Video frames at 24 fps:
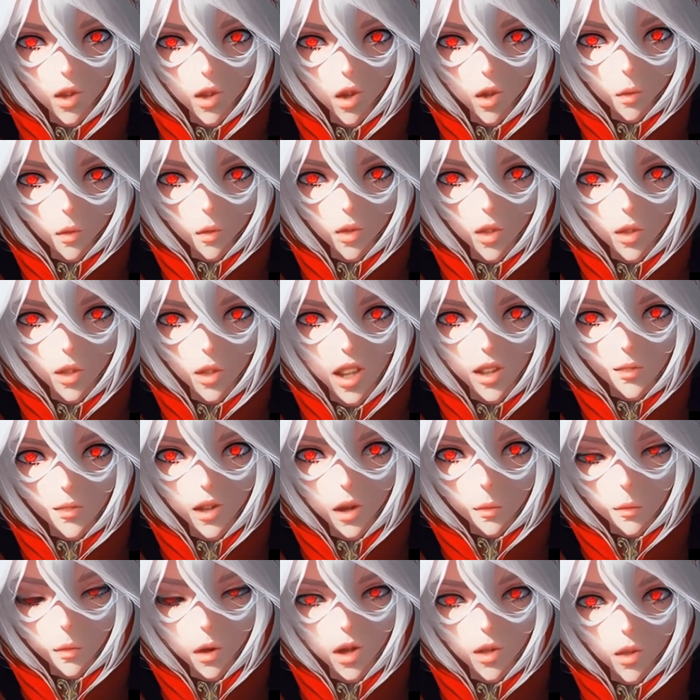You should give
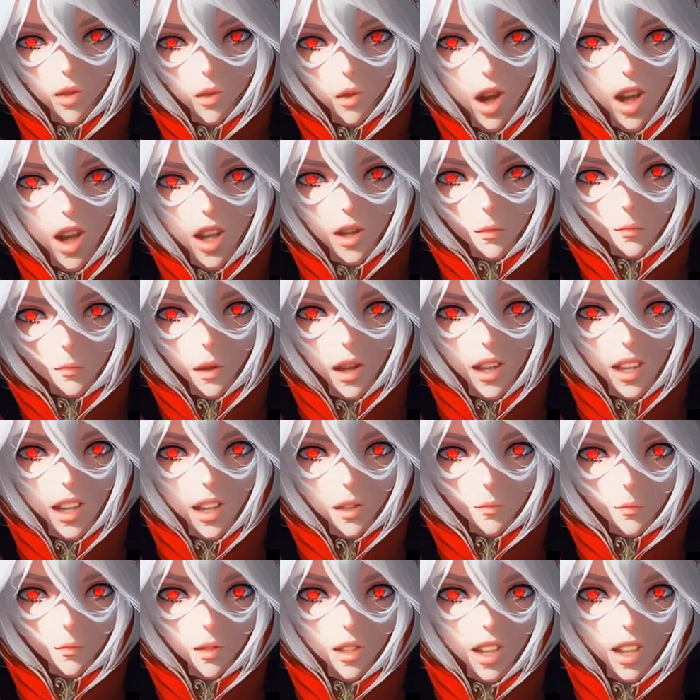up on trying
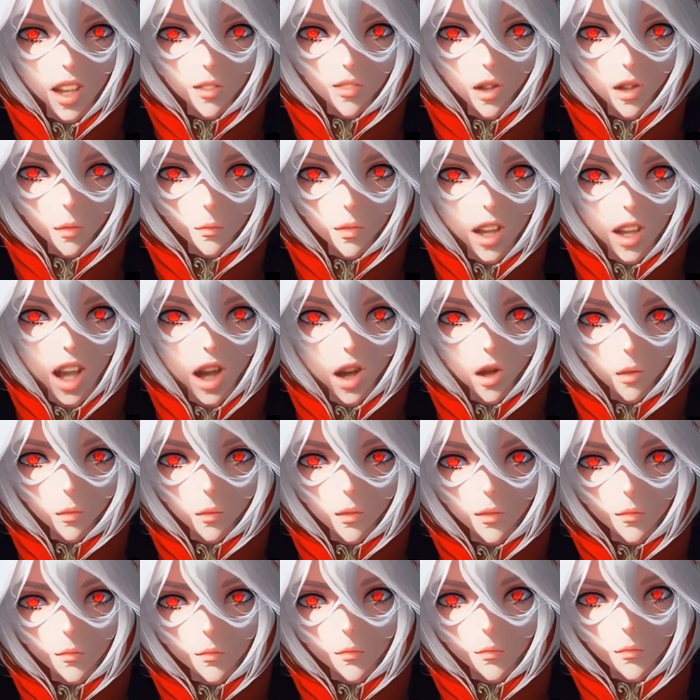making me give up now.
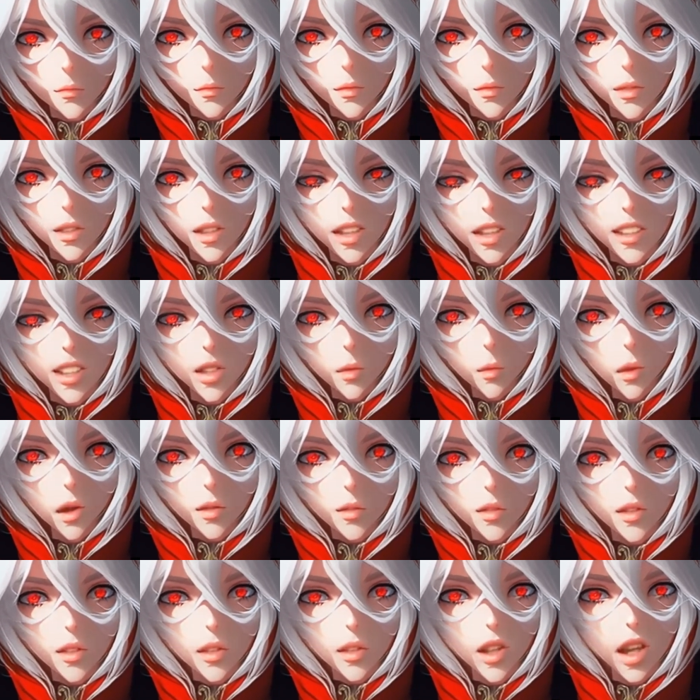This is one
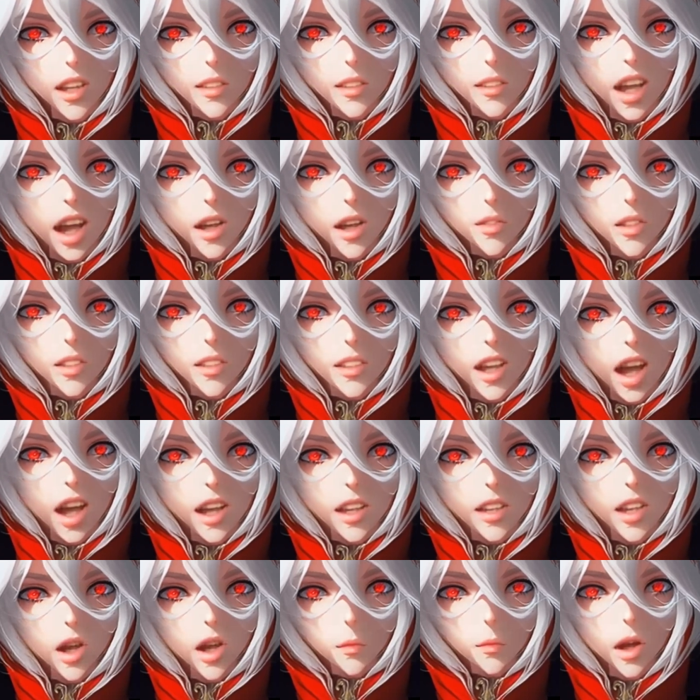of the things I have
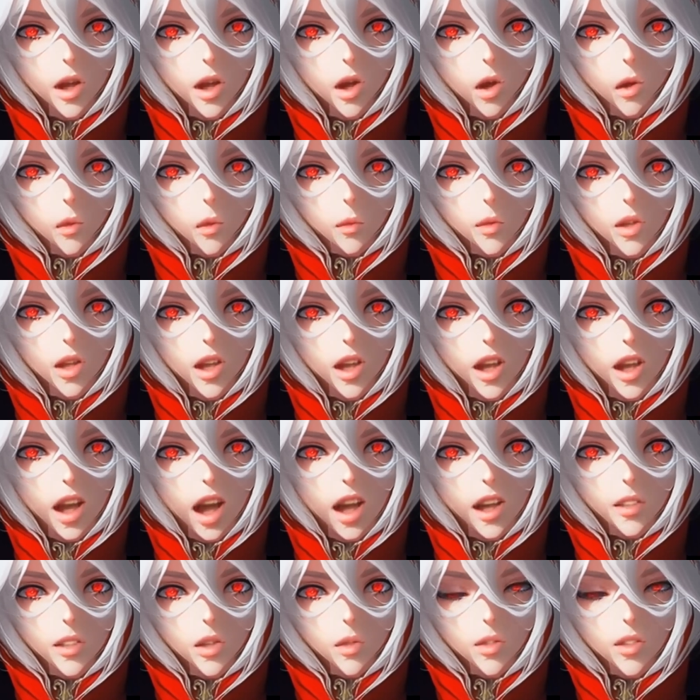decided on my own,
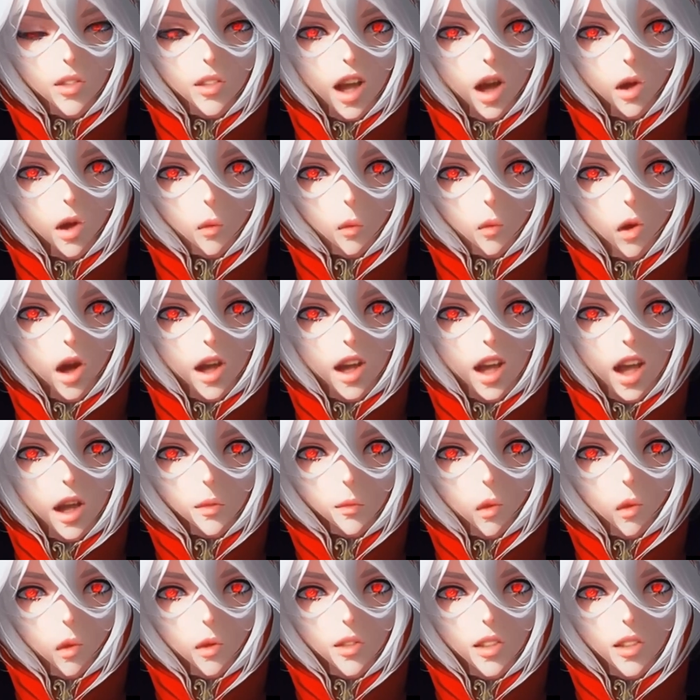and there is now way
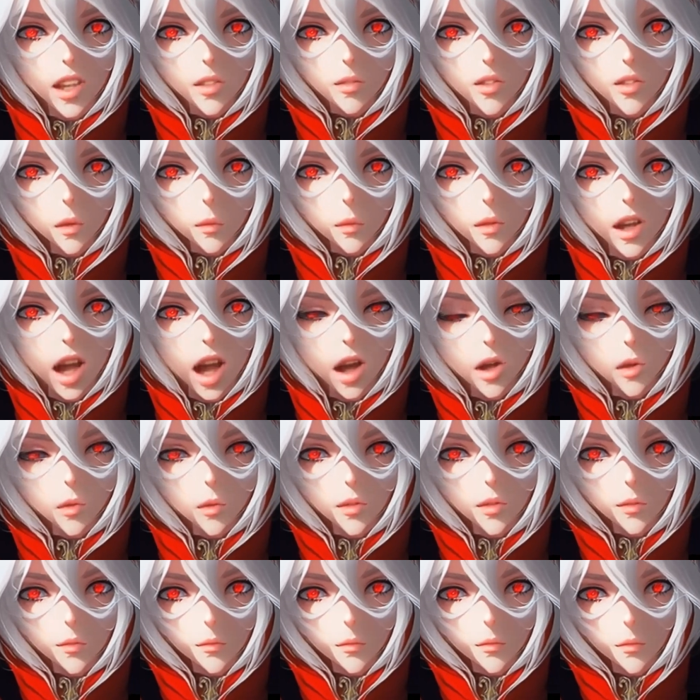I'm going to give up now.
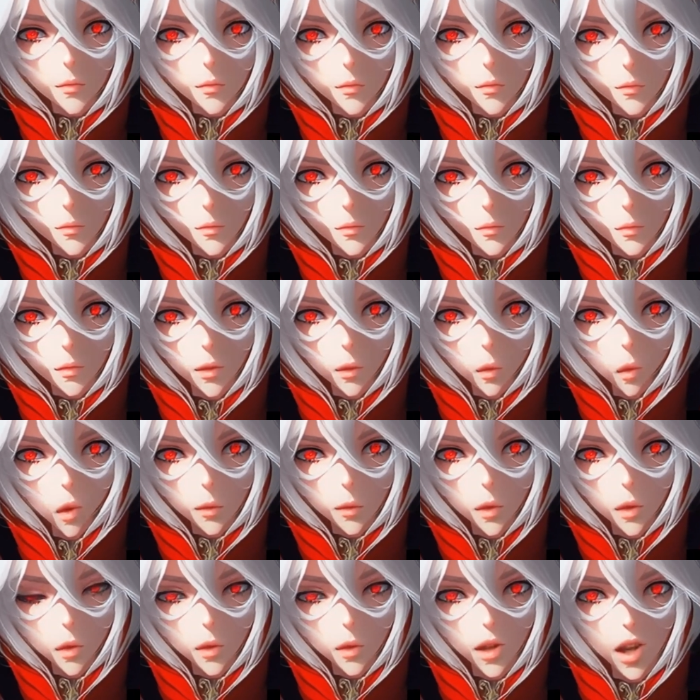
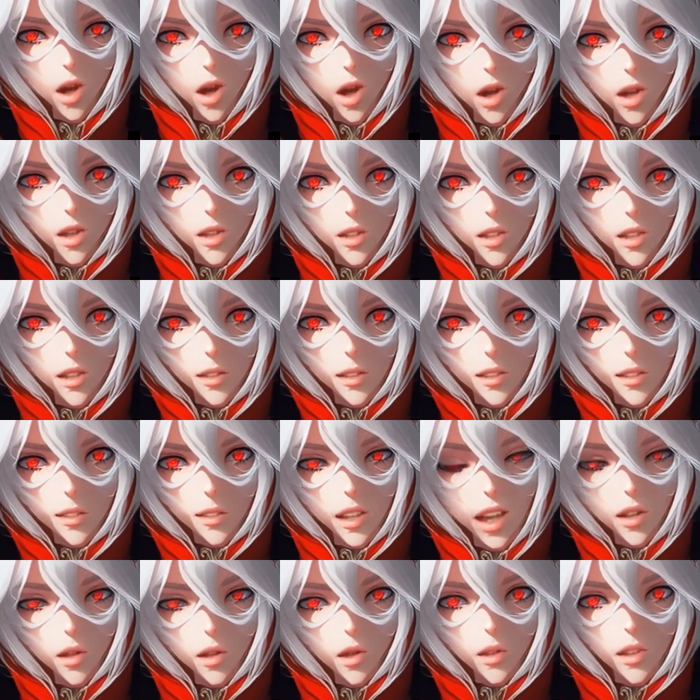When people get hurt,
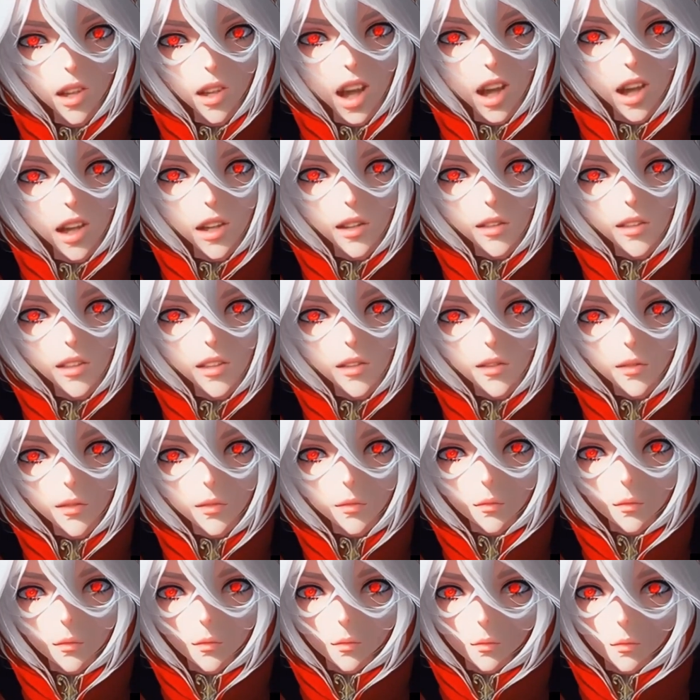they learn to hate.
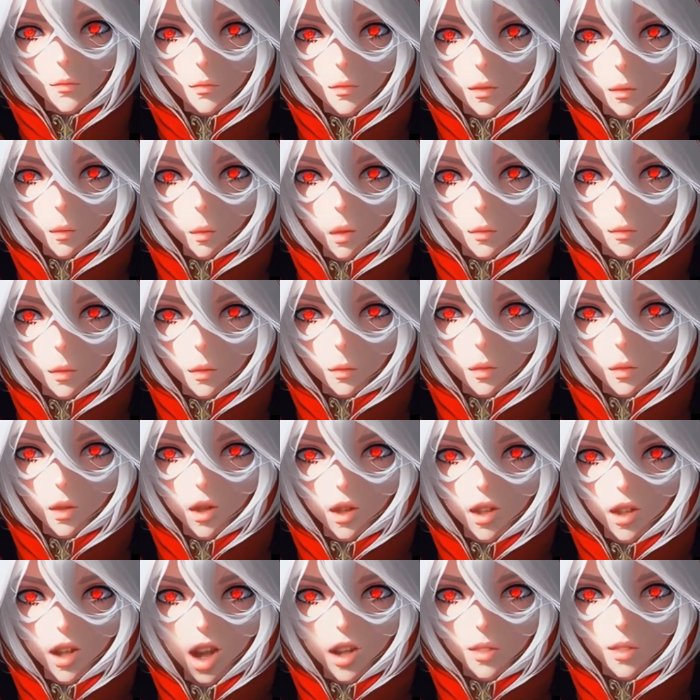When people
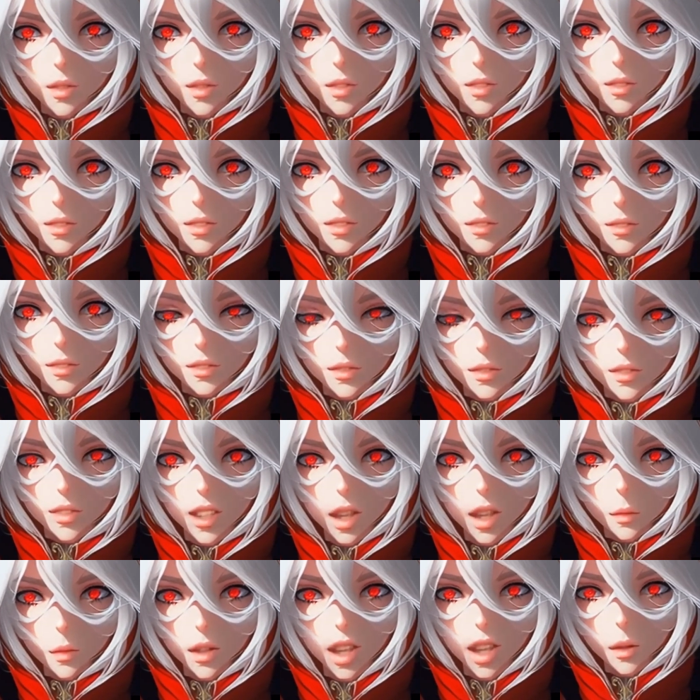hurt others,
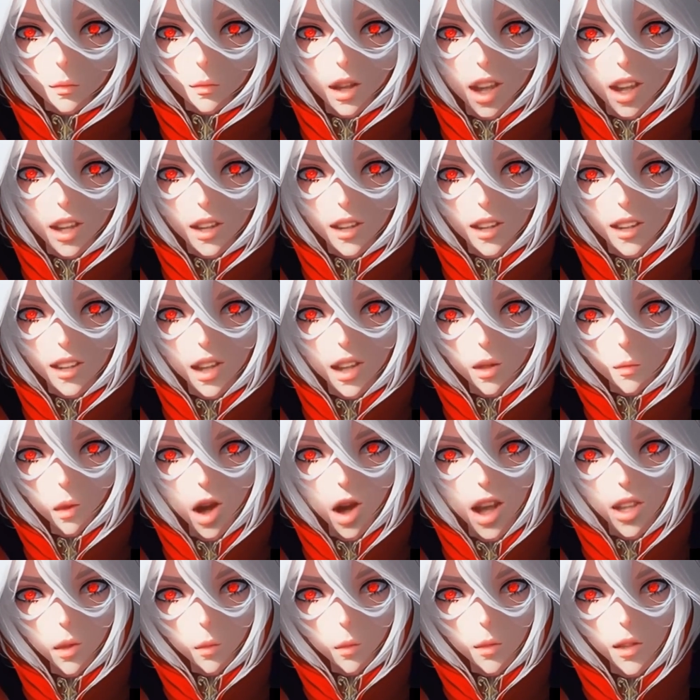they become hated and
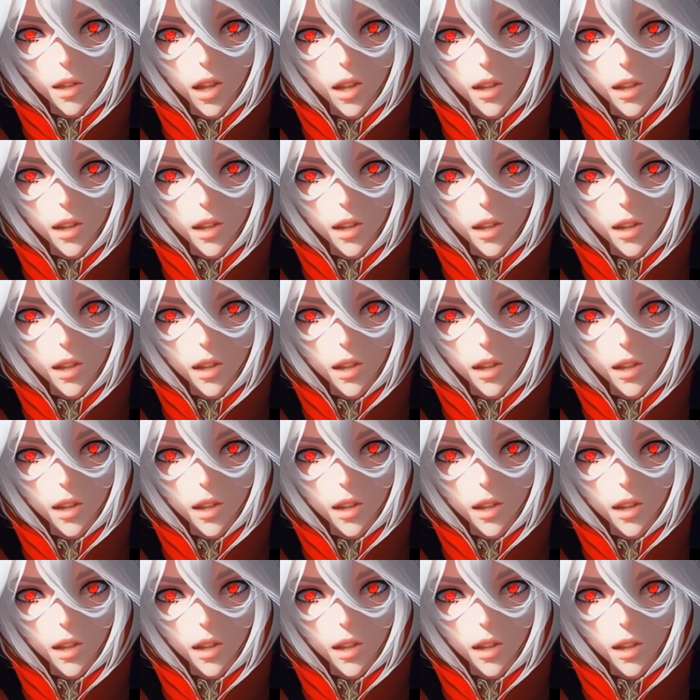racked with